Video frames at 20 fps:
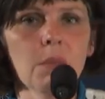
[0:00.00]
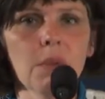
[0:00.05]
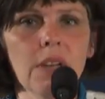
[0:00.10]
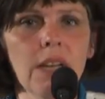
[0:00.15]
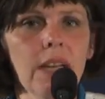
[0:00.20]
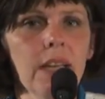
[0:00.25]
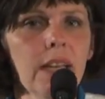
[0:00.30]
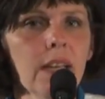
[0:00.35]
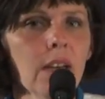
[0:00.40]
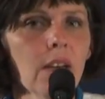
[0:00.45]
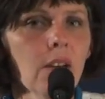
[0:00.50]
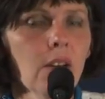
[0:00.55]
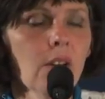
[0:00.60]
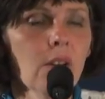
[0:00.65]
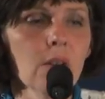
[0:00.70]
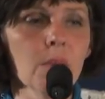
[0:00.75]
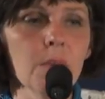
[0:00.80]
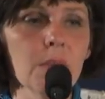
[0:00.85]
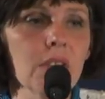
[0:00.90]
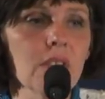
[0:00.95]
playing
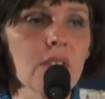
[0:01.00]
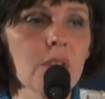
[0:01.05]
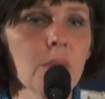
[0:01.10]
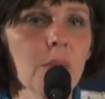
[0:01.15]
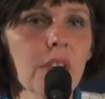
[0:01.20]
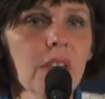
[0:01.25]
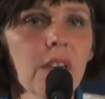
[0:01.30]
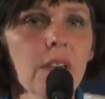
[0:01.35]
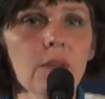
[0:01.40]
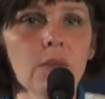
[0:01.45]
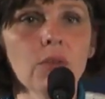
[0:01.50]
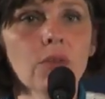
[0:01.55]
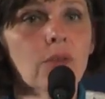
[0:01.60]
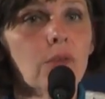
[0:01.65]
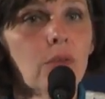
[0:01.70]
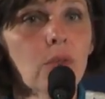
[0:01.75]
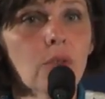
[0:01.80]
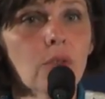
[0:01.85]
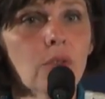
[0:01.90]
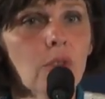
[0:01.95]
along because the media was,
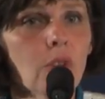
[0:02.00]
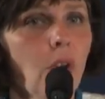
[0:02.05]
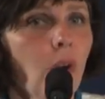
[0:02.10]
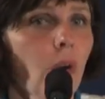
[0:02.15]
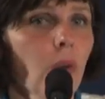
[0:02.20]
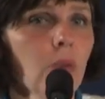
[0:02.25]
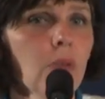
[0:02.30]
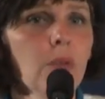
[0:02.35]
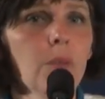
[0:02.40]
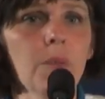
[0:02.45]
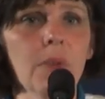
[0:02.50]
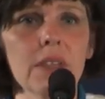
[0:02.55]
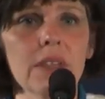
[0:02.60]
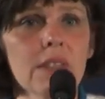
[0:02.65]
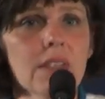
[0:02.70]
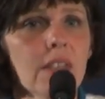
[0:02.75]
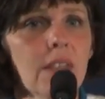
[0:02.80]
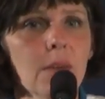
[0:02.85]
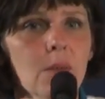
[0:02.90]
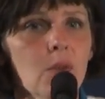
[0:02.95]
of course, owned by
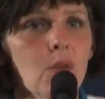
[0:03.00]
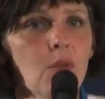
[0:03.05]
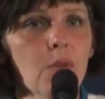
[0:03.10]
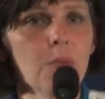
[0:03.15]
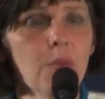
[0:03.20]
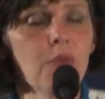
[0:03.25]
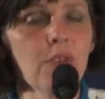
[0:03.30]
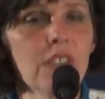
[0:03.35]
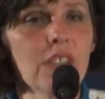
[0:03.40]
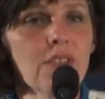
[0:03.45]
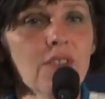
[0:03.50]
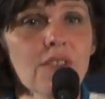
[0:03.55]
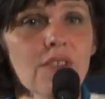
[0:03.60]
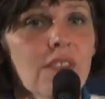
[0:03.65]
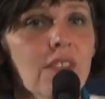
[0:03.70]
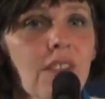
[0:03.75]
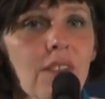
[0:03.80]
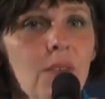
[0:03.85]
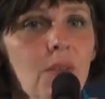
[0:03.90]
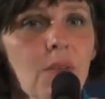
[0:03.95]
the same
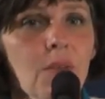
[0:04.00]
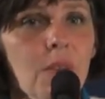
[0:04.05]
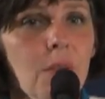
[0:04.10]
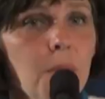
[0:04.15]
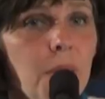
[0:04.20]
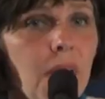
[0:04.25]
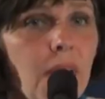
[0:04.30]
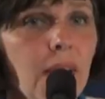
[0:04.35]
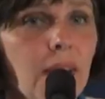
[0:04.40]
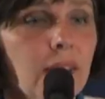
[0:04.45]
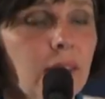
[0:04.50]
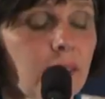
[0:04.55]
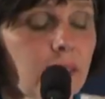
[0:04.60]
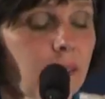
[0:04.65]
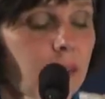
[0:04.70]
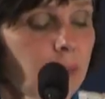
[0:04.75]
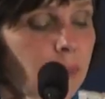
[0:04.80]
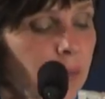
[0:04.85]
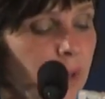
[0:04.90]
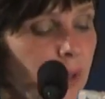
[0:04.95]
corporations that owned the banks.